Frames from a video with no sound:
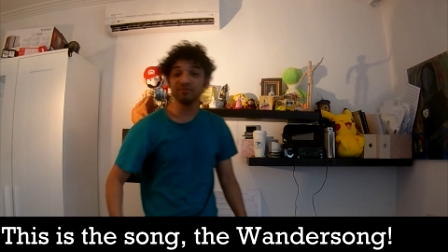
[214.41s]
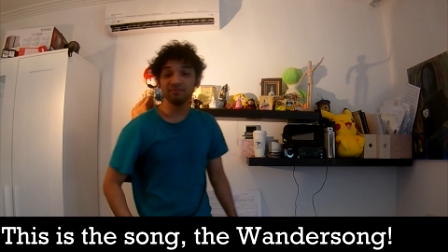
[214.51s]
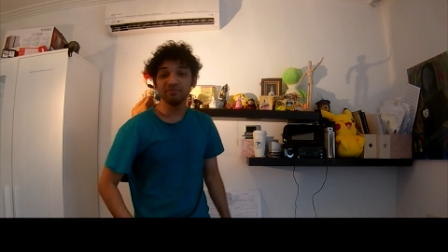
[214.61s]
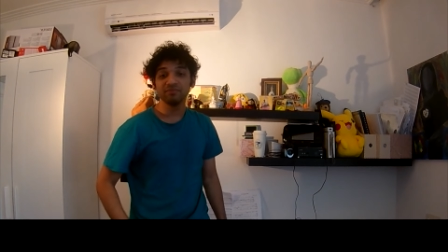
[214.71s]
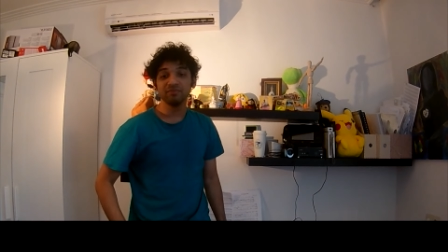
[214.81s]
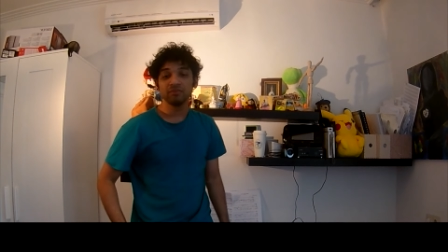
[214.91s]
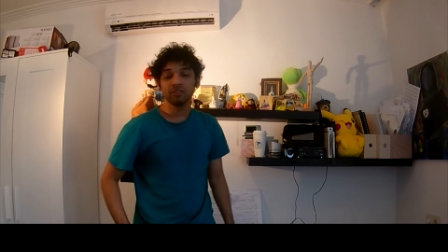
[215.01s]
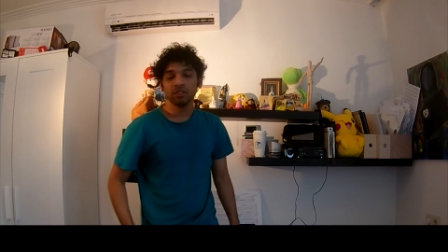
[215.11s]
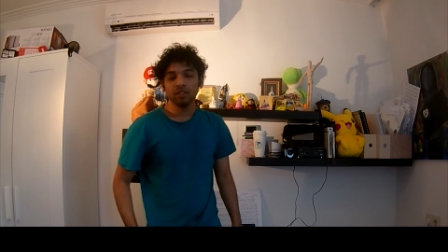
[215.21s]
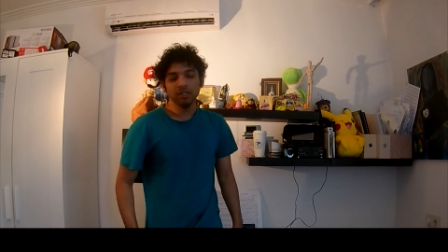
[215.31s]
That
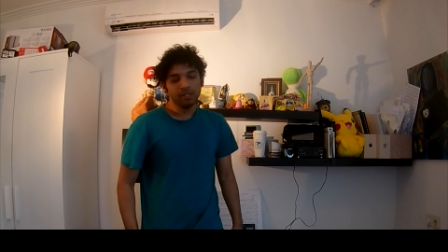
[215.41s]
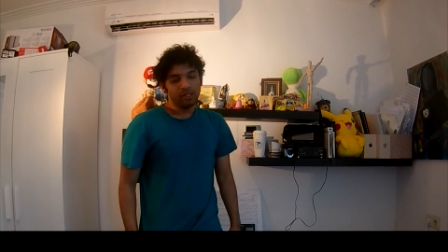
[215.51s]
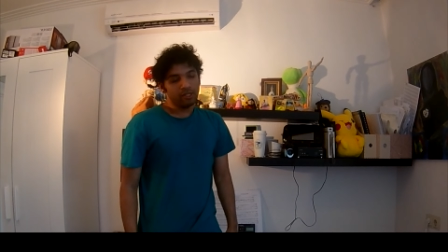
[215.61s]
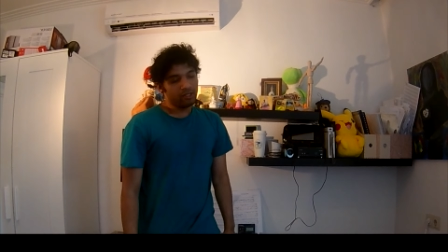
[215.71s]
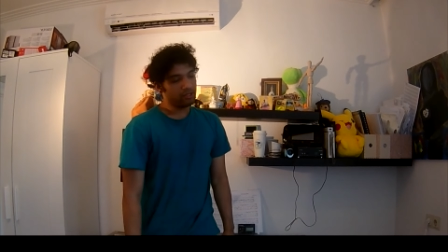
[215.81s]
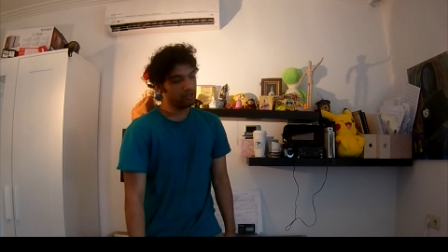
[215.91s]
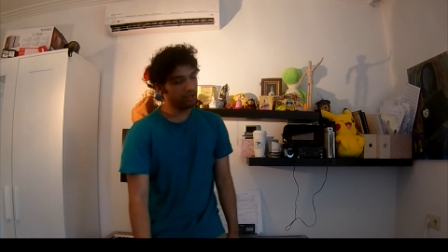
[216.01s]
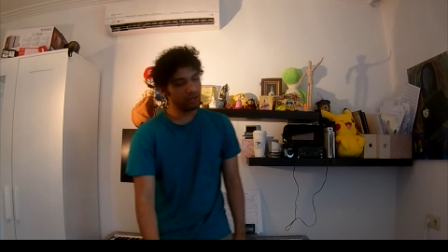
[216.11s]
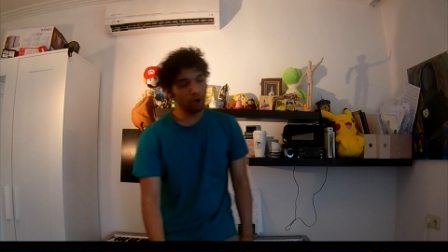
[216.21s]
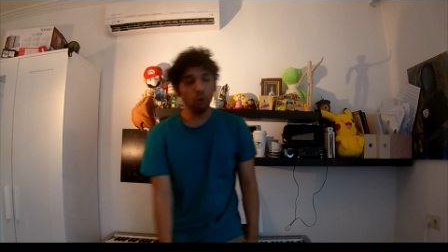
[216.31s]
explains
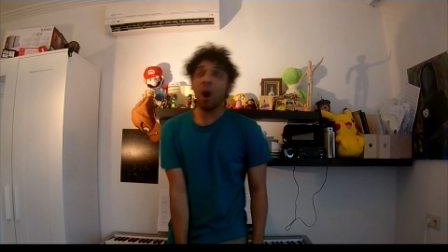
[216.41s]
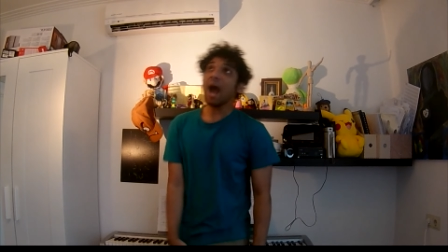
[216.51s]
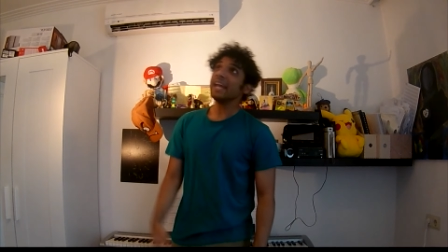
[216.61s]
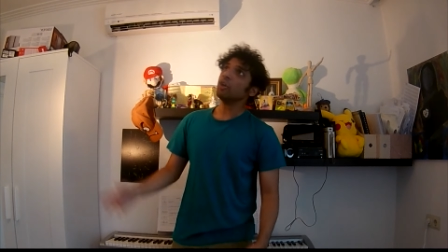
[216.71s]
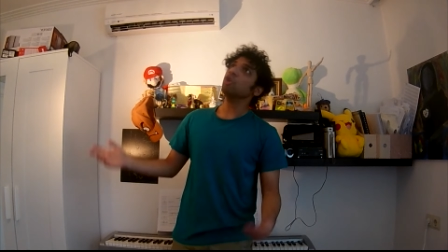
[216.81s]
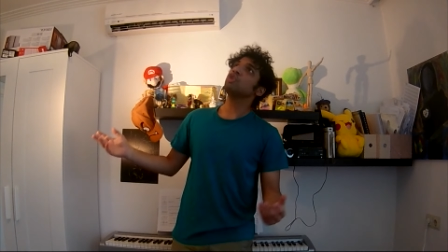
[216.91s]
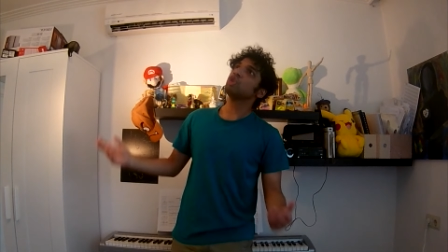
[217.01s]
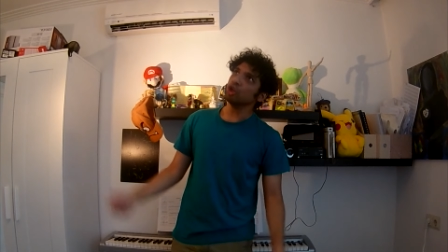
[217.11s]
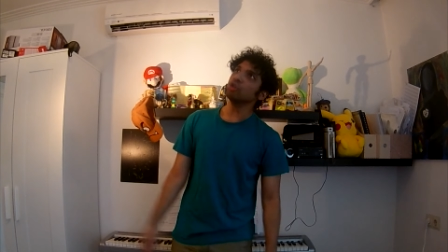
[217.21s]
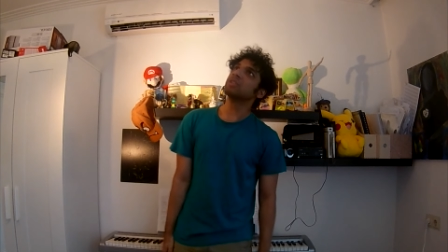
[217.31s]
nothing. Why
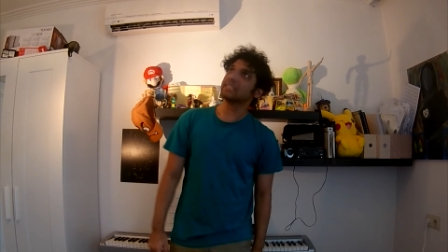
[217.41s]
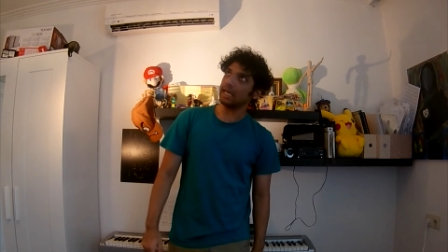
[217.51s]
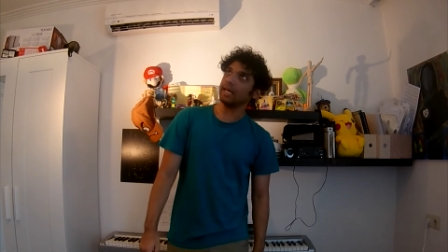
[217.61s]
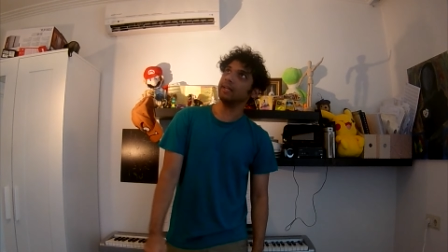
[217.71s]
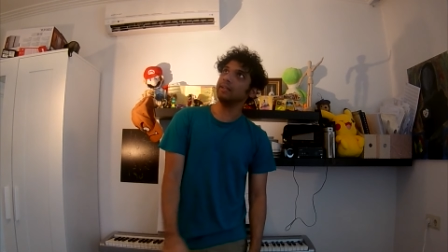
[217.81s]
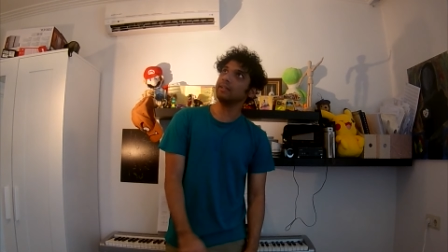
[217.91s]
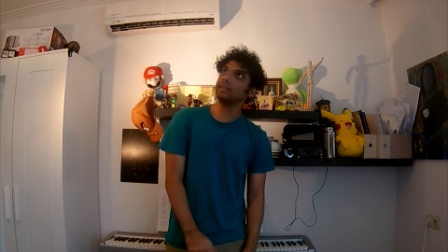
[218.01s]
don't you sing then?